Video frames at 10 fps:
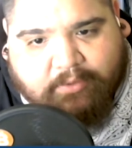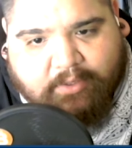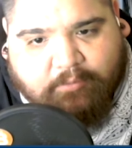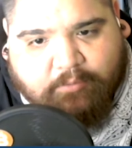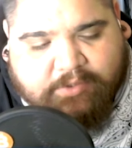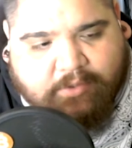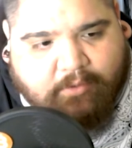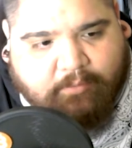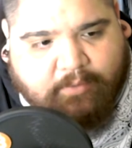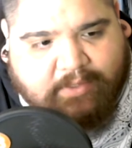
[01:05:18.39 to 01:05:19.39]
And we started
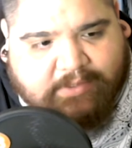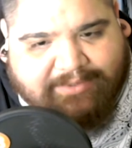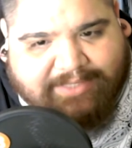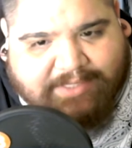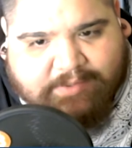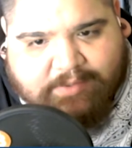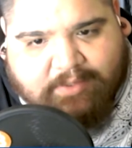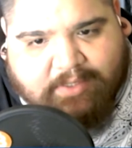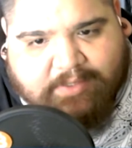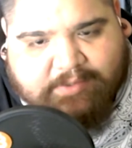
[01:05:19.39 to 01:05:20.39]
releasing less and
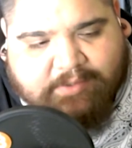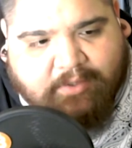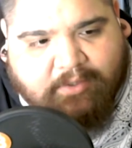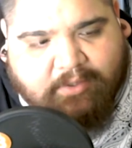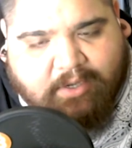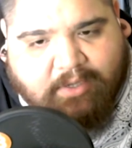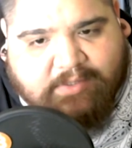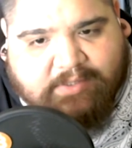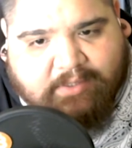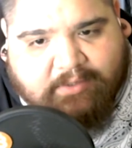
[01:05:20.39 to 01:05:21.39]
less
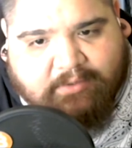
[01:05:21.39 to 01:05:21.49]
content